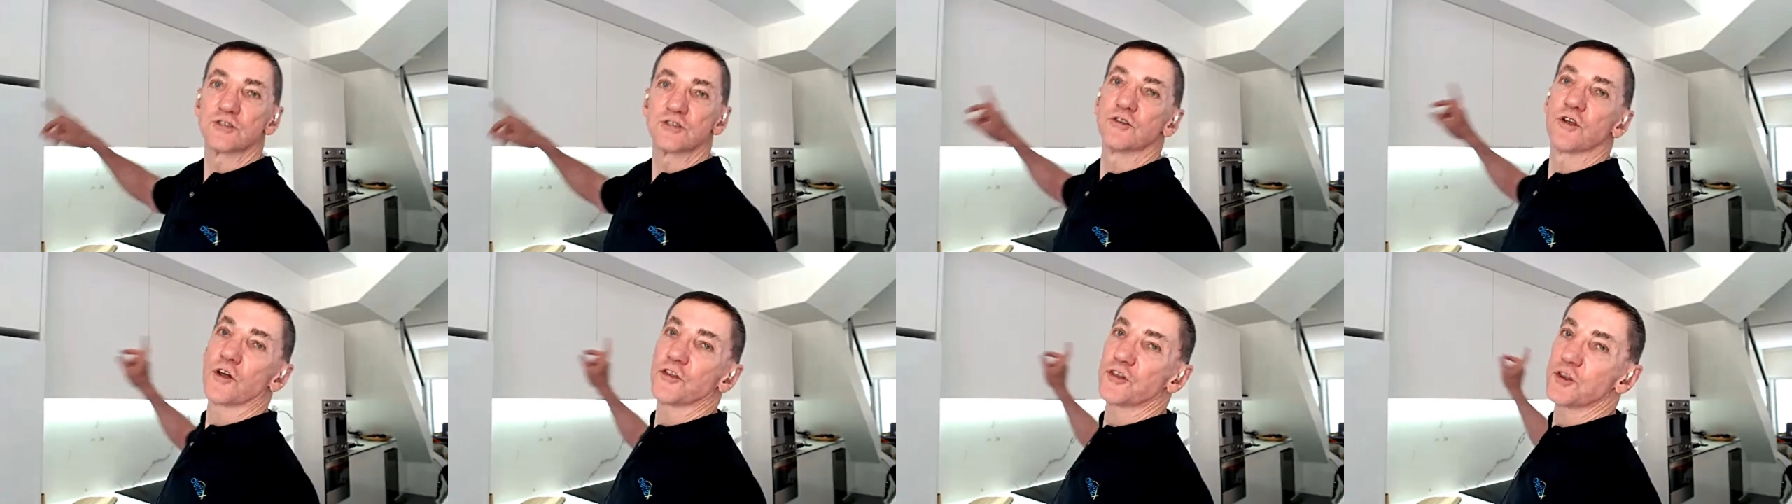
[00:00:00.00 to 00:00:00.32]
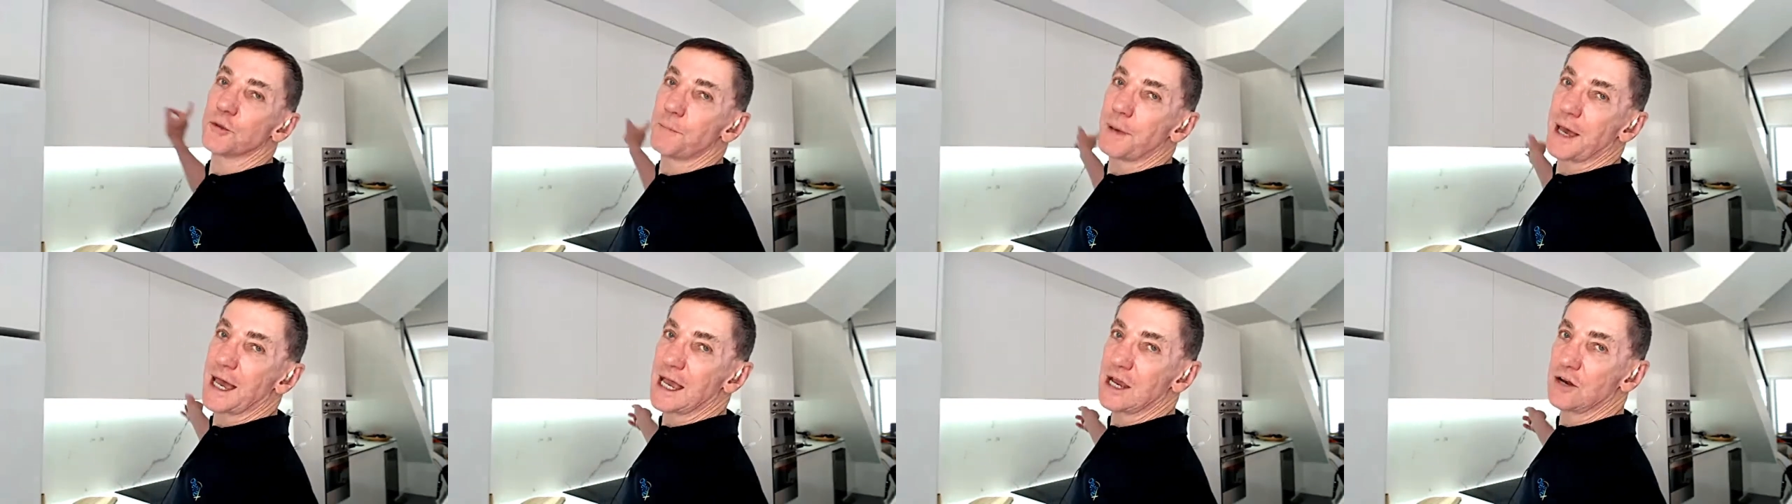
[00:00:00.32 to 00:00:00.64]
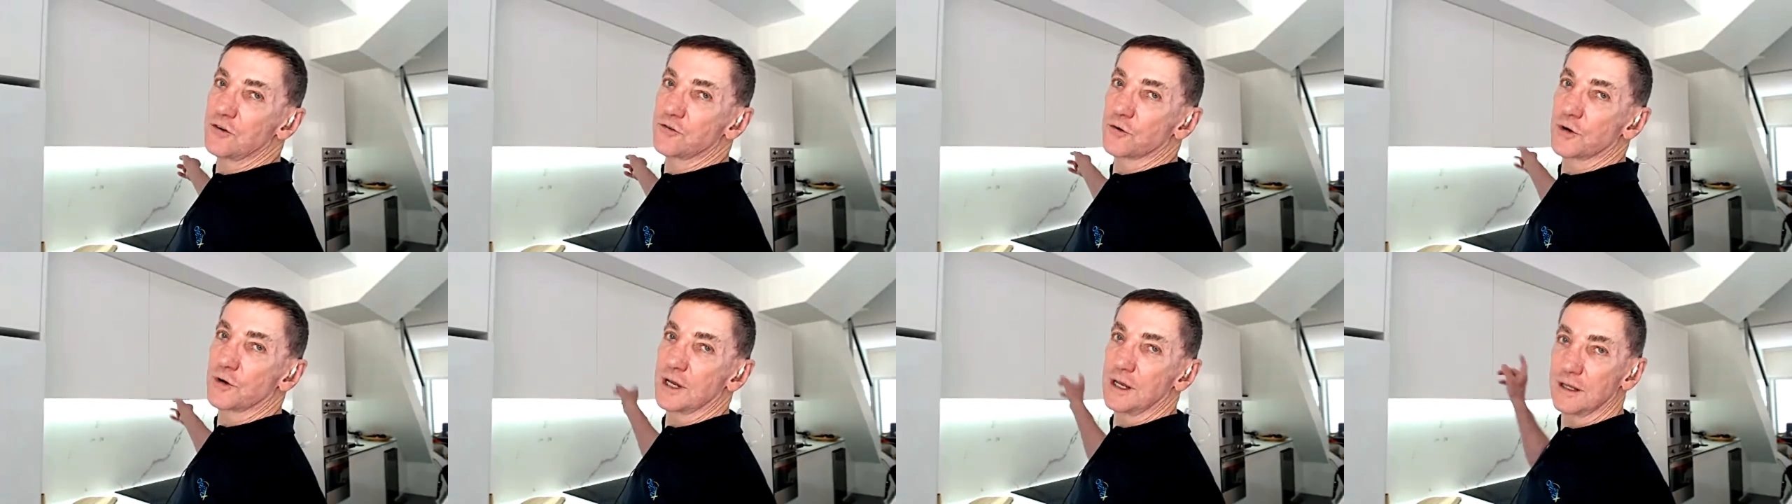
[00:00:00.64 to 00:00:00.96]
not the
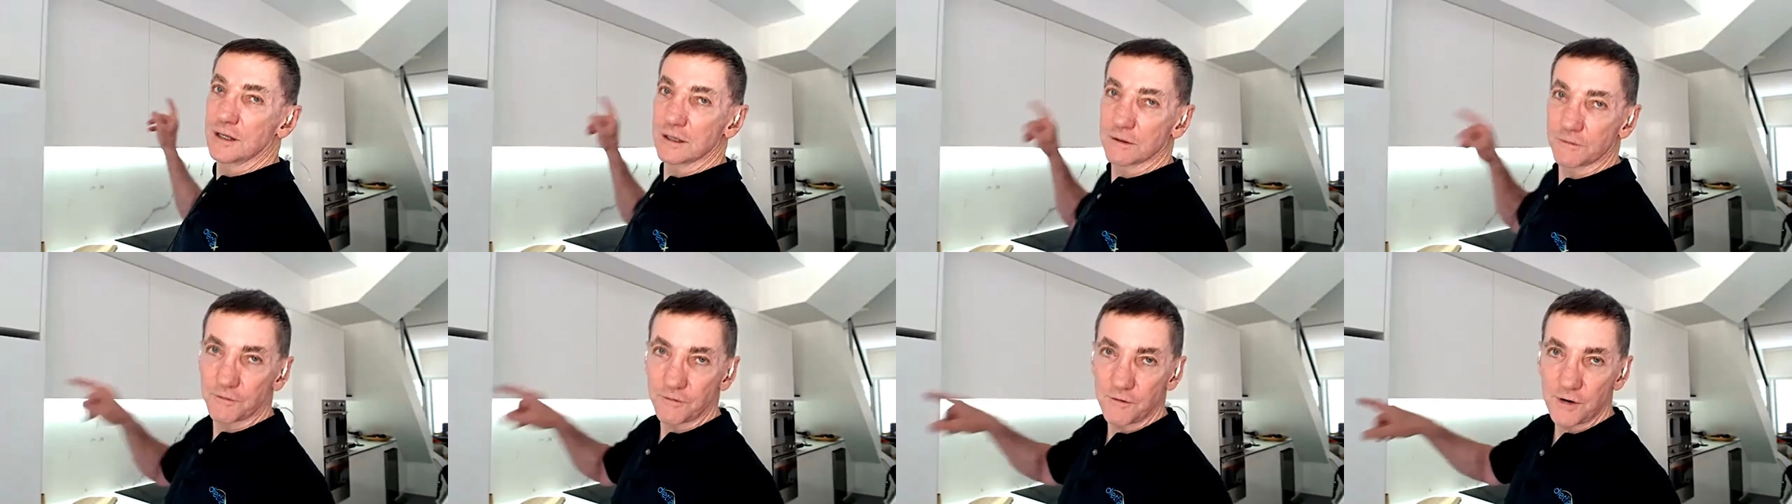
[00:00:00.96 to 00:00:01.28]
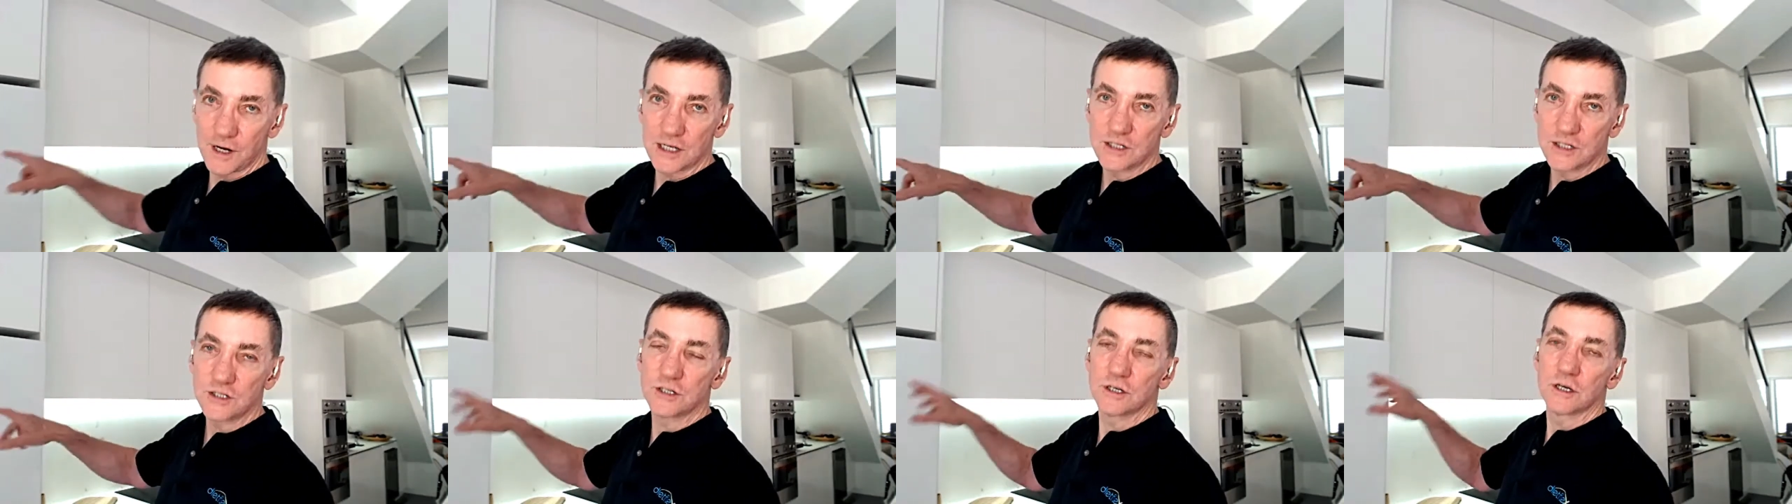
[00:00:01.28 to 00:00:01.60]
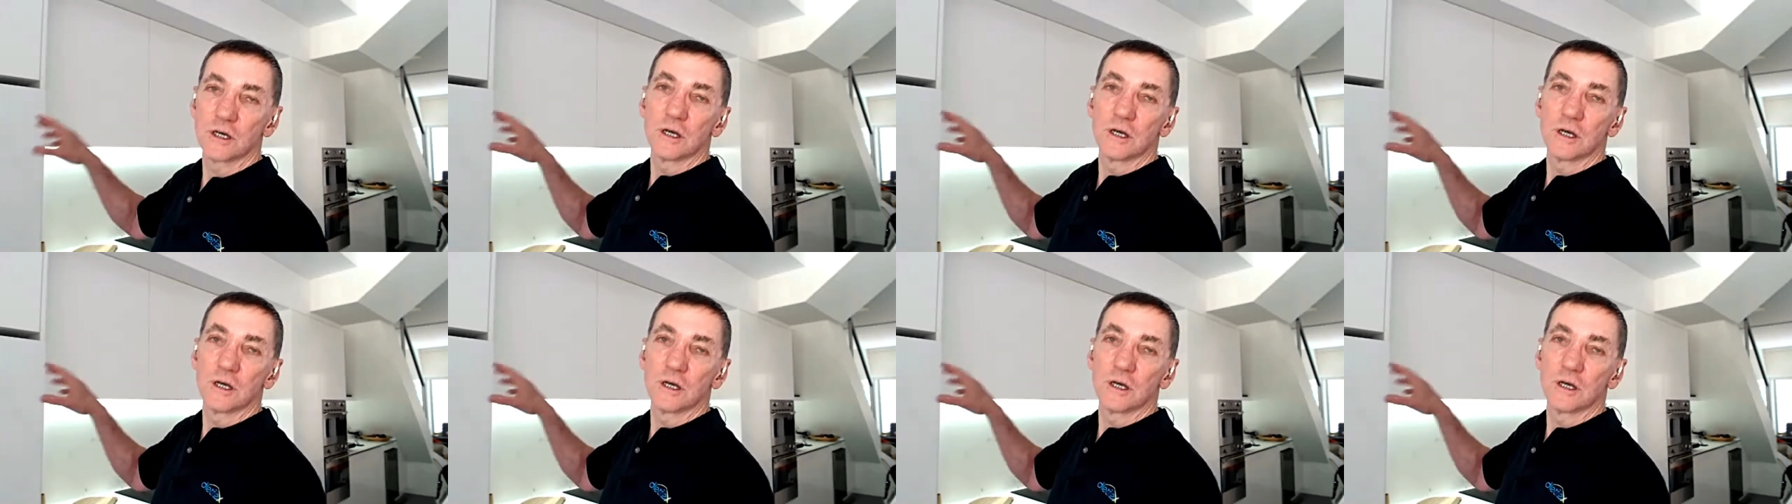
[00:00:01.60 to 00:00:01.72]
pantry, the fridge,